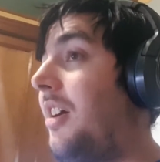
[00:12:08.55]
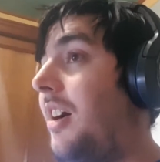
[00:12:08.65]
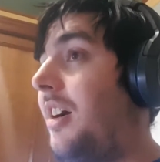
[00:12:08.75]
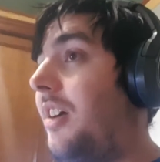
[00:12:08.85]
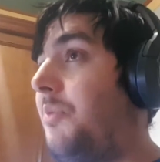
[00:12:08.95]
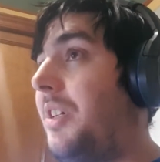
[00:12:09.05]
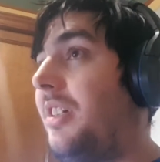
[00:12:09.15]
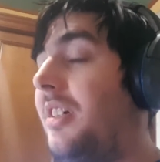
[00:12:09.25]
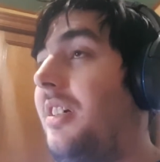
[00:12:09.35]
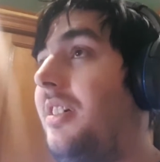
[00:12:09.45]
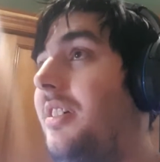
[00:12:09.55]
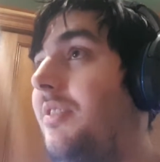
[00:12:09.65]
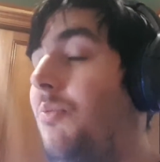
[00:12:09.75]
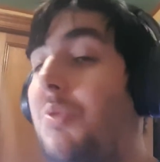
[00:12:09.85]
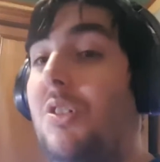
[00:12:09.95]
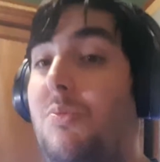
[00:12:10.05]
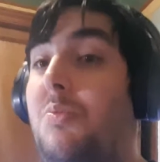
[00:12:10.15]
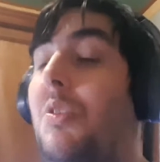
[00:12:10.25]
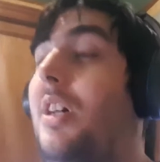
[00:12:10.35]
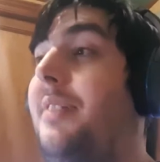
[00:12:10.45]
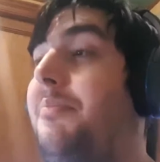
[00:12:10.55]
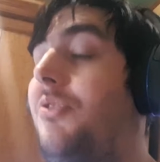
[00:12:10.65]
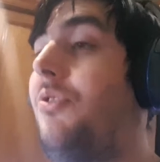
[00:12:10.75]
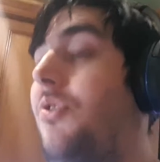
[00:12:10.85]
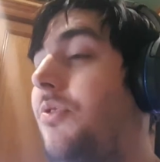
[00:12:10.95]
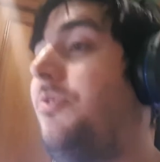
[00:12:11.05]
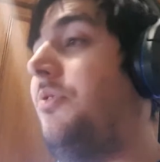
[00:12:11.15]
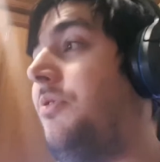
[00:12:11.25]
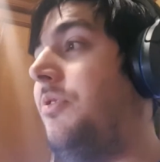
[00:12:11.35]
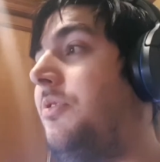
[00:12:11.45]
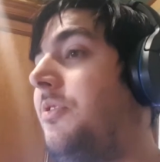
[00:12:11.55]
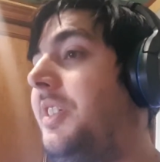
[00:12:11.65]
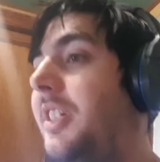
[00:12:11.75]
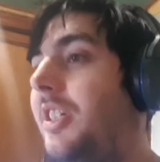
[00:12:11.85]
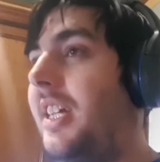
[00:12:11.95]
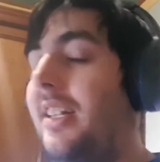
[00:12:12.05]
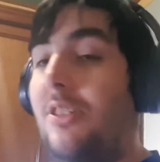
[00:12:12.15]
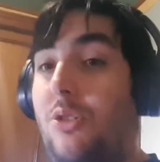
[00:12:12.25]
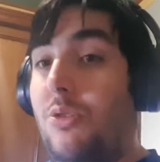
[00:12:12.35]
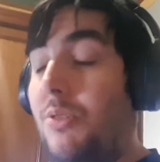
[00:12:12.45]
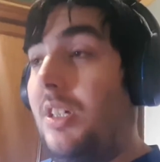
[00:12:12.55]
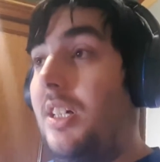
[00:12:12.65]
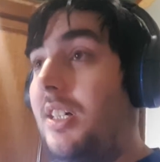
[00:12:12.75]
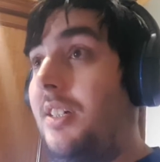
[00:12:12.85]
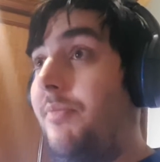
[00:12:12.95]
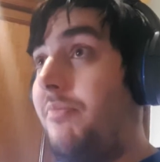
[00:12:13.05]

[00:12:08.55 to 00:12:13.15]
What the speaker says: We got a worldwide bookstore called Kinakuya